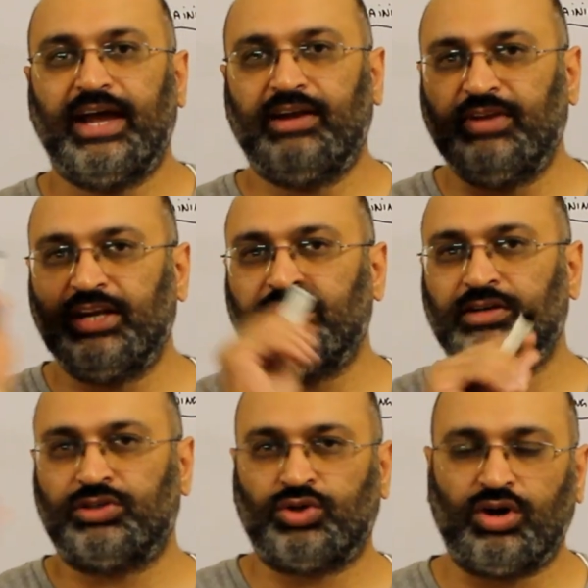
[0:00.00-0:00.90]
and we'll
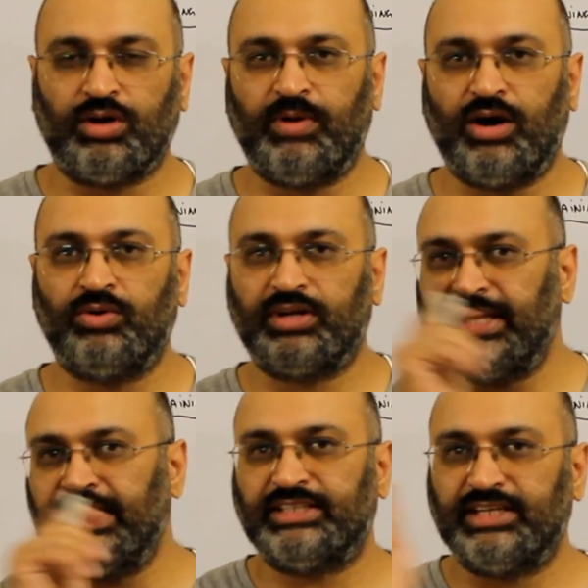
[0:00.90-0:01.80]
talk about
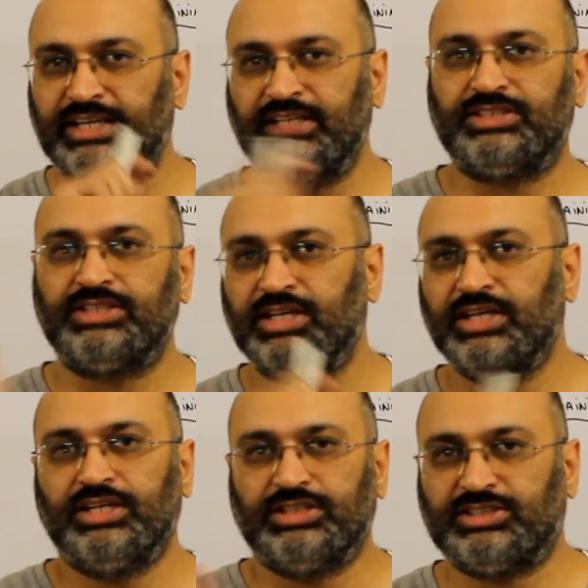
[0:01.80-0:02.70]
each
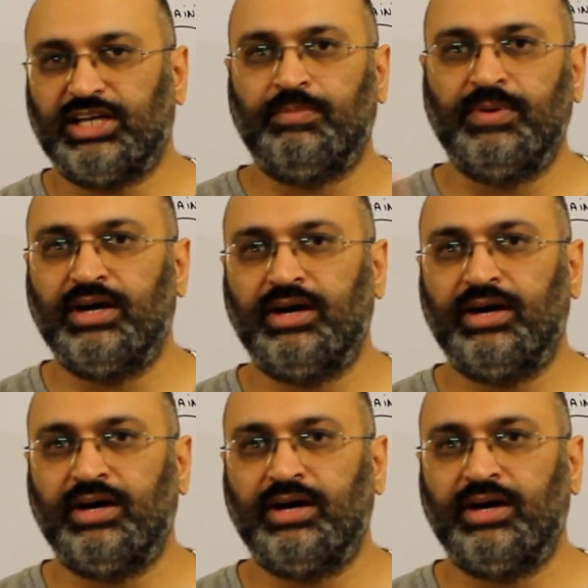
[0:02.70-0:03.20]
sub